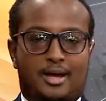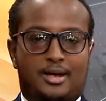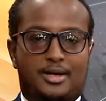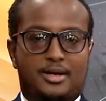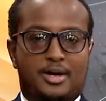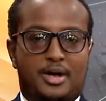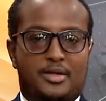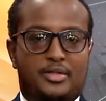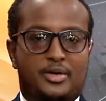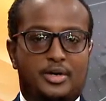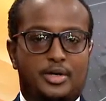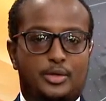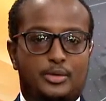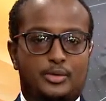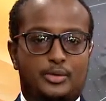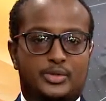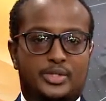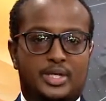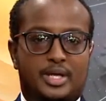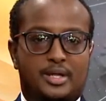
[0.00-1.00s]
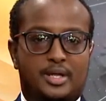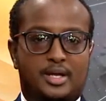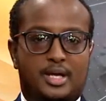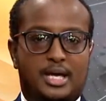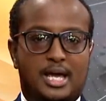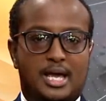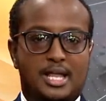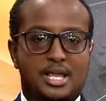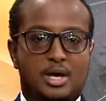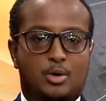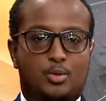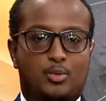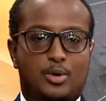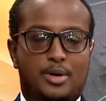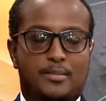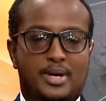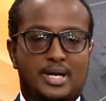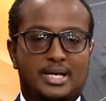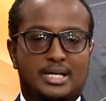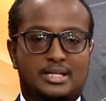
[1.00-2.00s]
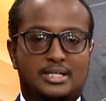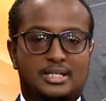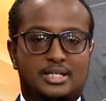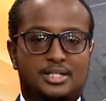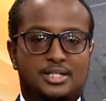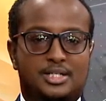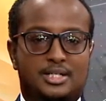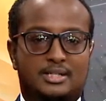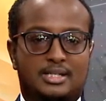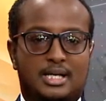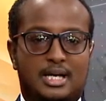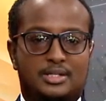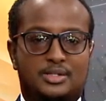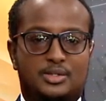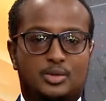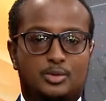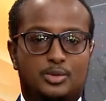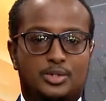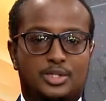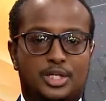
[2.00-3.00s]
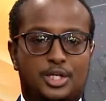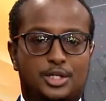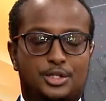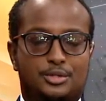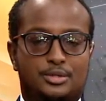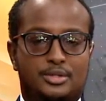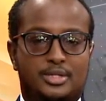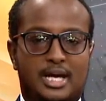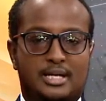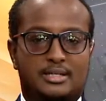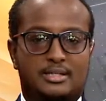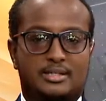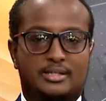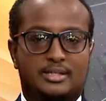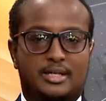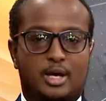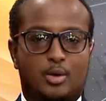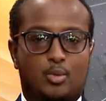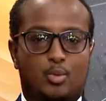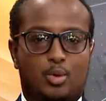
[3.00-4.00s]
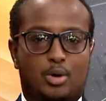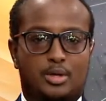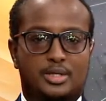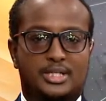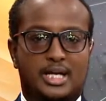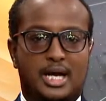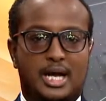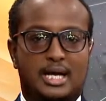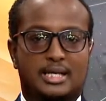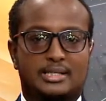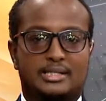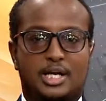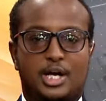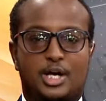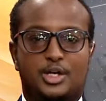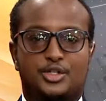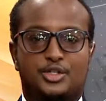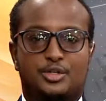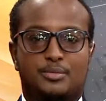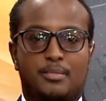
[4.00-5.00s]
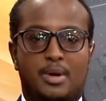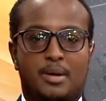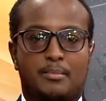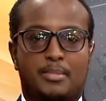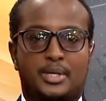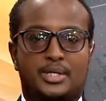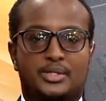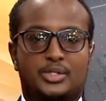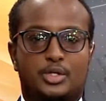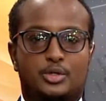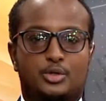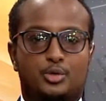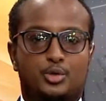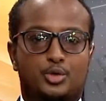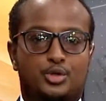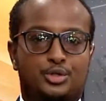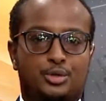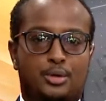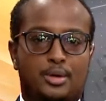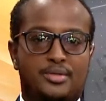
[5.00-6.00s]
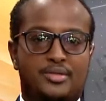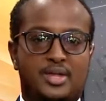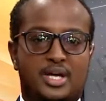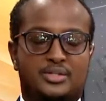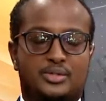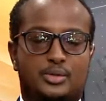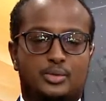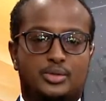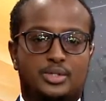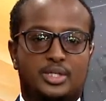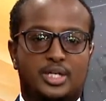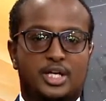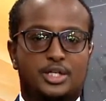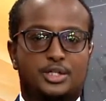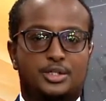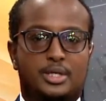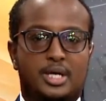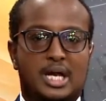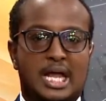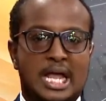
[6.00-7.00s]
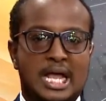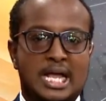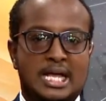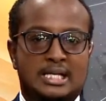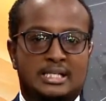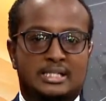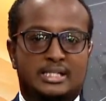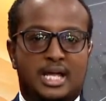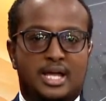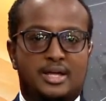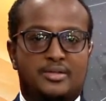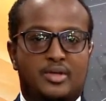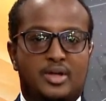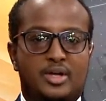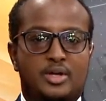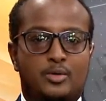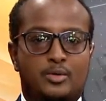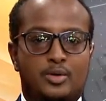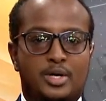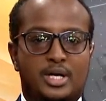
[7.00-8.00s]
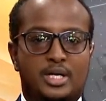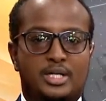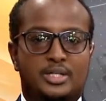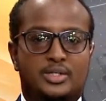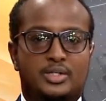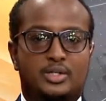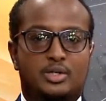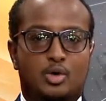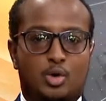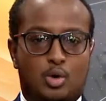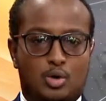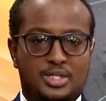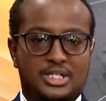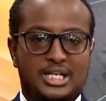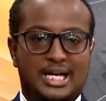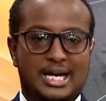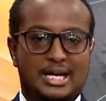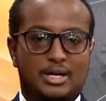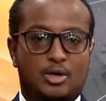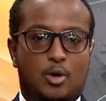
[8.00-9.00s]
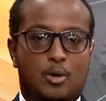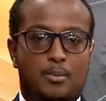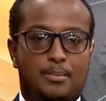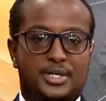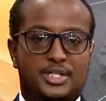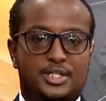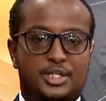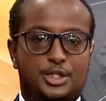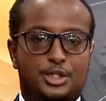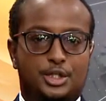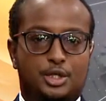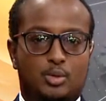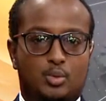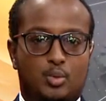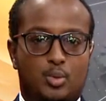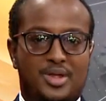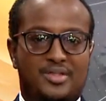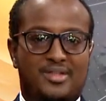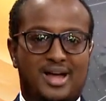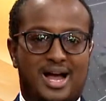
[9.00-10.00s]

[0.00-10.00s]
And in other news, uh, Kenya Women Teachers Association, that is KEWOTA, has urged members to join the association, saying the union is not in competition